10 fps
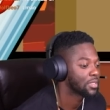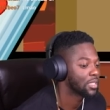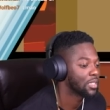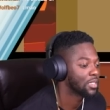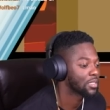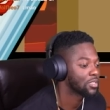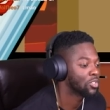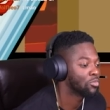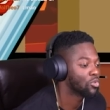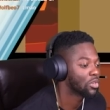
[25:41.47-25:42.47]
No, no
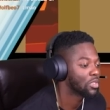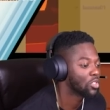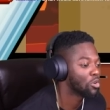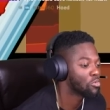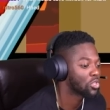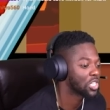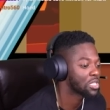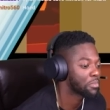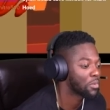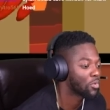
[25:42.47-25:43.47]
more. No more
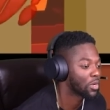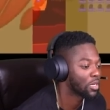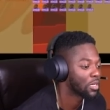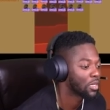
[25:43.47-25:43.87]
Justin Bieber winning.